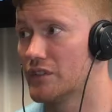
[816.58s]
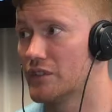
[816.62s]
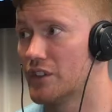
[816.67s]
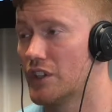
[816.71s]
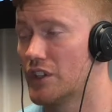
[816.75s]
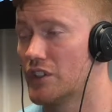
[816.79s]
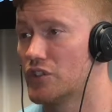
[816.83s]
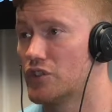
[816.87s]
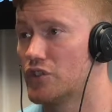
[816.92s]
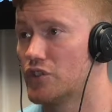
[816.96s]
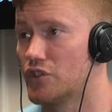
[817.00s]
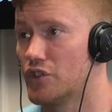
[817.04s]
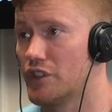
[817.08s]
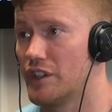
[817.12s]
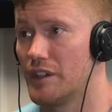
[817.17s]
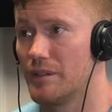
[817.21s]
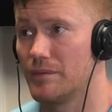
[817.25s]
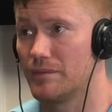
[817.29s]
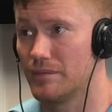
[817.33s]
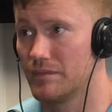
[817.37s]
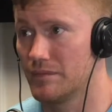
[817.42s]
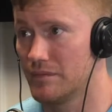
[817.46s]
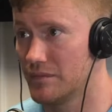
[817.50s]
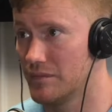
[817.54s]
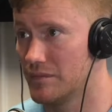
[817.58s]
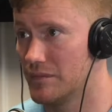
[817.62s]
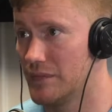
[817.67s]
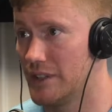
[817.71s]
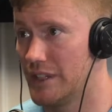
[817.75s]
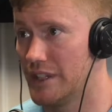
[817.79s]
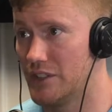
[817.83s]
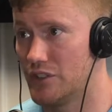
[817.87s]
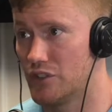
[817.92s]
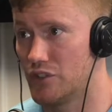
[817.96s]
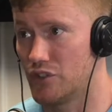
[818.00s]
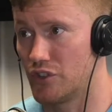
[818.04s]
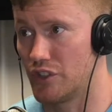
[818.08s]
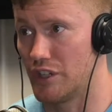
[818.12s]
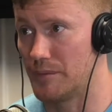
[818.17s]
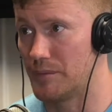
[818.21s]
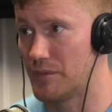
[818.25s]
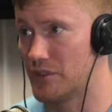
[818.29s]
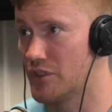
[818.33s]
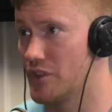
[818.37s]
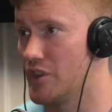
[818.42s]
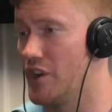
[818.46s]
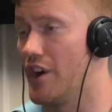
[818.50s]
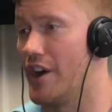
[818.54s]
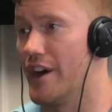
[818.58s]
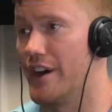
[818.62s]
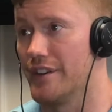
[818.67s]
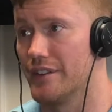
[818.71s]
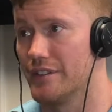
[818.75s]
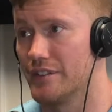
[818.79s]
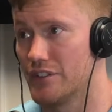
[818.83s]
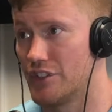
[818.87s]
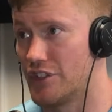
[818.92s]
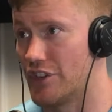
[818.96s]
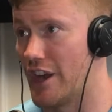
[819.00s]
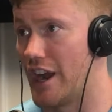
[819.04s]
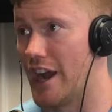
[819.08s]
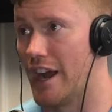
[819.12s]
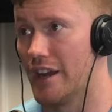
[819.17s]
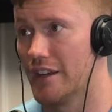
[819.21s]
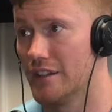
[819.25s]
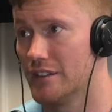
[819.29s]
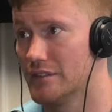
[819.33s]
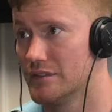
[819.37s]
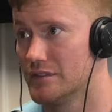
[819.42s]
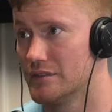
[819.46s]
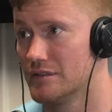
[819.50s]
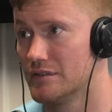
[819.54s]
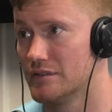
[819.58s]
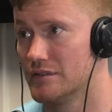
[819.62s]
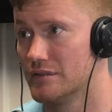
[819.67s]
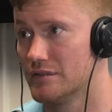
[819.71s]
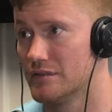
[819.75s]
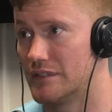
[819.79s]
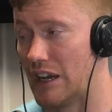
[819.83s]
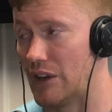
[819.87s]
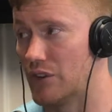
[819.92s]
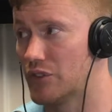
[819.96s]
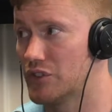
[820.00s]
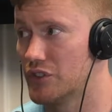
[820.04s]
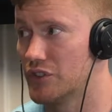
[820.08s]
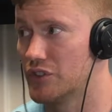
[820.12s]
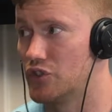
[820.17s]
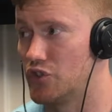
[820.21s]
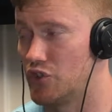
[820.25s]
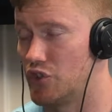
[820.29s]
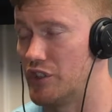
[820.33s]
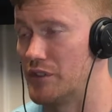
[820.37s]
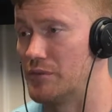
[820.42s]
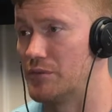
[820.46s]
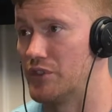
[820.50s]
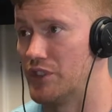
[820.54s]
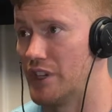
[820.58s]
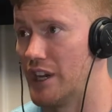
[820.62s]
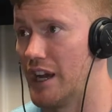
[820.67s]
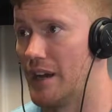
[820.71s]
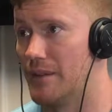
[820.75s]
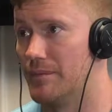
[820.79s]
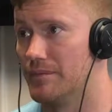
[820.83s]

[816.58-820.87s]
His dream is gone. Shot. That was his dream job.